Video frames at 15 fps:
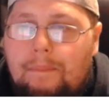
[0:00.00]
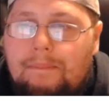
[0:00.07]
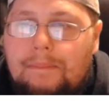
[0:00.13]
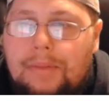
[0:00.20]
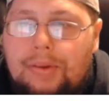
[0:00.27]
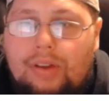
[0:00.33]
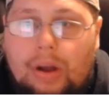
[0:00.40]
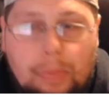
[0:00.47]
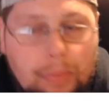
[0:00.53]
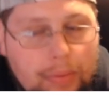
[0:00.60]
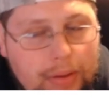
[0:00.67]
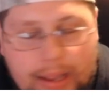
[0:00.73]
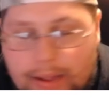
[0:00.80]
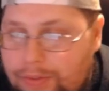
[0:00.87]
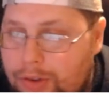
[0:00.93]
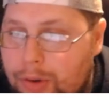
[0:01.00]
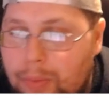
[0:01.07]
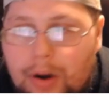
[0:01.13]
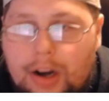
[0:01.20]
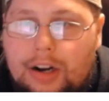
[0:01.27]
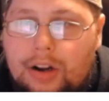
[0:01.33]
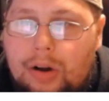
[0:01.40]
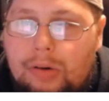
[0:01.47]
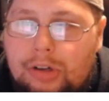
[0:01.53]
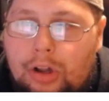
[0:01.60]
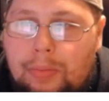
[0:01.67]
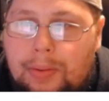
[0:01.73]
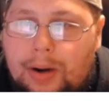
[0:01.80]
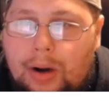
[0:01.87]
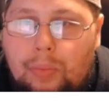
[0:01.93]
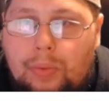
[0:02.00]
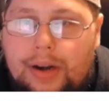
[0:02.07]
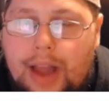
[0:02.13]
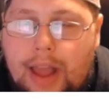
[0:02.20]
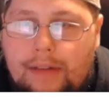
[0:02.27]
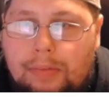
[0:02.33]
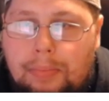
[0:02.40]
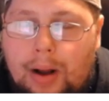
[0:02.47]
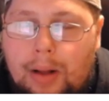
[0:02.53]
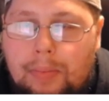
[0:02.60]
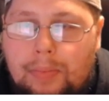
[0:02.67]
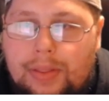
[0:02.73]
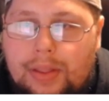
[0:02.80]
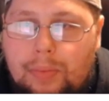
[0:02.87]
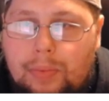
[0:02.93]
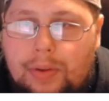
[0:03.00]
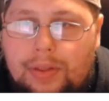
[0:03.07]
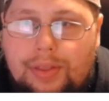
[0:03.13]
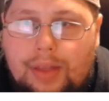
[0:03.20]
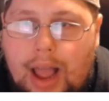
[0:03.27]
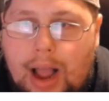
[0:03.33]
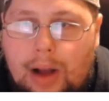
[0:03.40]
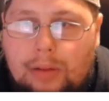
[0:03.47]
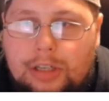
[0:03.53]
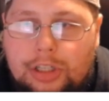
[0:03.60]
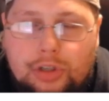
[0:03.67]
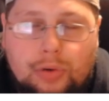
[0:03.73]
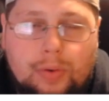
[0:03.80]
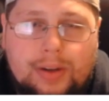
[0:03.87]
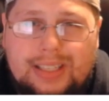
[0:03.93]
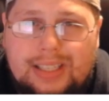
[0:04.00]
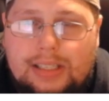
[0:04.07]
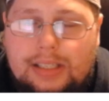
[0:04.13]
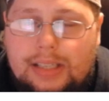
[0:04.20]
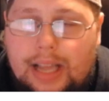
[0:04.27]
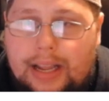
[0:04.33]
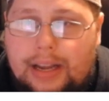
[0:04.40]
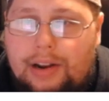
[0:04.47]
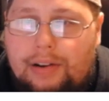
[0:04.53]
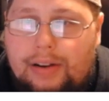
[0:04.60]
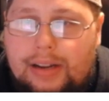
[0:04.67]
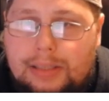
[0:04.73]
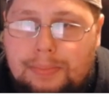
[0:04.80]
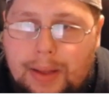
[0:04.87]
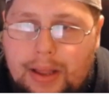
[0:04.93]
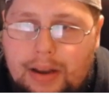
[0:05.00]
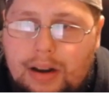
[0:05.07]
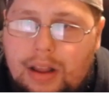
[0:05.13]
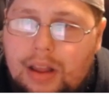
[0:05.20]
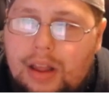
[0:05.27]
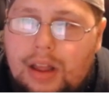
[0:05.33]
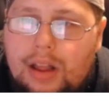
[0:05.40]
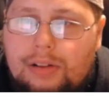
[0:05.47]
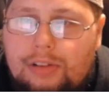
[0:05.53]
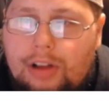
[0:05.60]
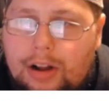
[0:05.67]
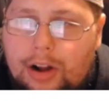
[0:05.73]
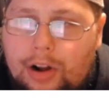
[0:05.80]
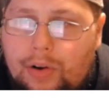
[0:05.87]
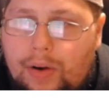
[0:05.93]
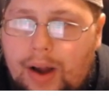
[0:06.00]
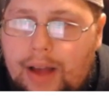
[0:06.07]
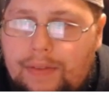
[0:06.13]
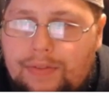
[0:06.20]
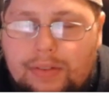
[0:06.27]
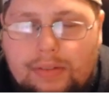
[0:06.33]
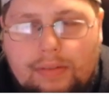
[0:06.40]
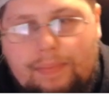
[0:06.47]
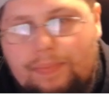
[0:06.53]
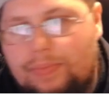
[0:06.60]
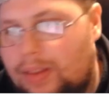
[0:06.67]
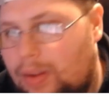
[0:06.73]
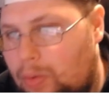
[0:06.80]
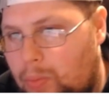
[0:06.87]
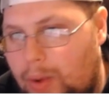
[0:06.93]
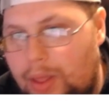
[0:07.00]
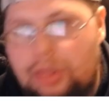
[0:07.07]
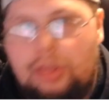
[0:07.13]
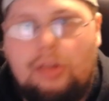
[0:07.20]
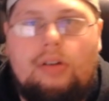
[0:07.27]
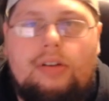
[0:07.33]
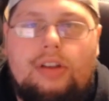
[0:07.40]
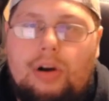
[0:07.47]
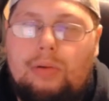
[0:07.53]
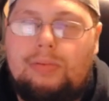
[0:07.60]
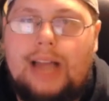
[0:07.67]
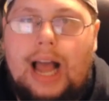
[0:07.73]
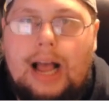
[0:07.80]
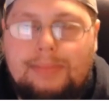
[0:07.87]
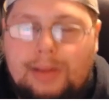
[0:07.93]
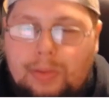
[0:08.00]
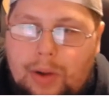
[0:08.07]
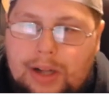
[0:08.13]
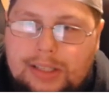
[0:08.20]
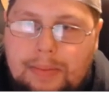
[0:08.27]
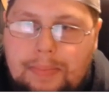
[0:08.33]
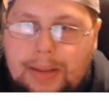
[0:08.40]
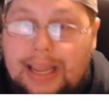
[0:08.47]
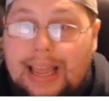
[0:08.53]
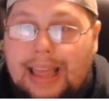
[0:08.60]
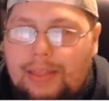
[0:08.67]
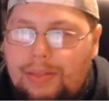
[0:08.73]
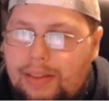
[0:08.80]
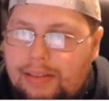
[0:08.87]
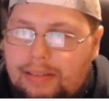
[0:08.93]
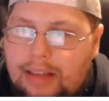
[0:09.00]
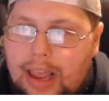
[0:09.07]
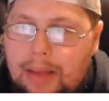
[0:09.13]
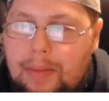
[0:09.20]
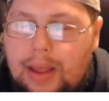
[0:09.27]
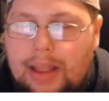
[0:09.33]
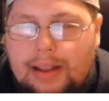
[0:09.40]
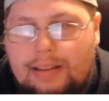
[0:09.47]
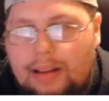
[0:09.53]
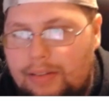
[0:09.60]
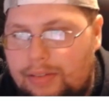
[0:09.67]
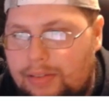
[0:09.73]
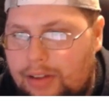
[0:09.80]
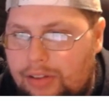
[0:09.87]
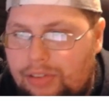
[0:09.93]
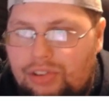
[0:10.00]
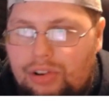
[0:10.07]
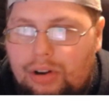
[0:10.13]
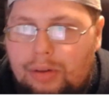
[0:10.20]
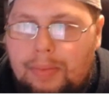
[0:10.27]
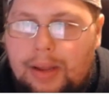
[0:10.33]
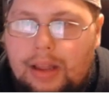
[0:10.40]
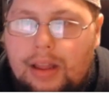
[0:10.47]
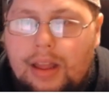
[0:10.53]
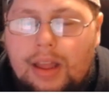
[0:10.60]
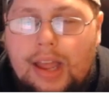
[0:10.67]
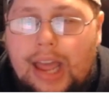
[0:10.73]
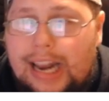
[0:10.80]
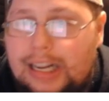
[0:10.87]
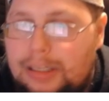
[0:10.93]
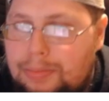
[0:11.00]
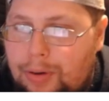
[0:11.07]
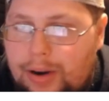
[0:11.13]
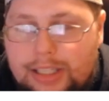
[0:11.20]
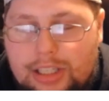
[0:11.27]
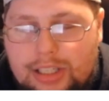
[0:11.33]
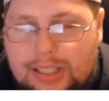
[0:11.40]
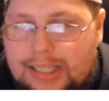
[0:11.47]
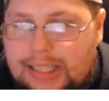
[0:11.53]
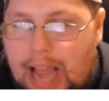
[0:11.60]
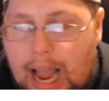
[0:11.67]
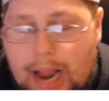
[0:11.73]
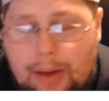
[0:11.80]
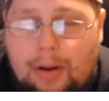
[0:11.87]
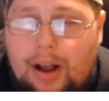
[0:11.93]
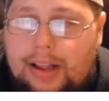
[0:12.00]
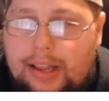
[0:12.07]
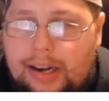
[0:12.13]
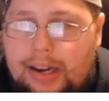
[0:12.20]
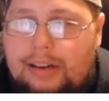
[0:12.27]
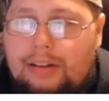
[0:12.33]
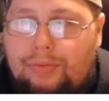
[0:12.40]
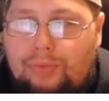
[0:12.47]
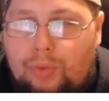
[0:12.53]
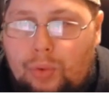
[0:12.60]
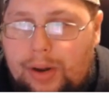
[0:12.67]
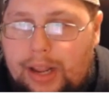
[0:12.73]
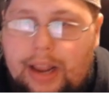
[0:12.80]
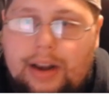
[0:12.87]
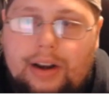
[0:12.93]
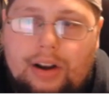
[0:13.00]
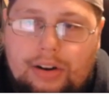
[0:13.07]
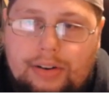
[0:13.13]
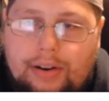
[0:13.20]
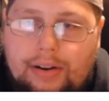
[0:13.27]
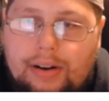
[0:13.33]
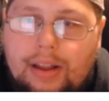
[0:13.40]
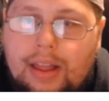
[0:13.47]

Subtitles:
So if you wanted to go Tolbert, I wouldn't have a problem with it, with how Detroit's secondary has been. Tucker Kraft, with Dobbs and Watson being in this game, it does concern me, and his price skyrocketed to 4,800.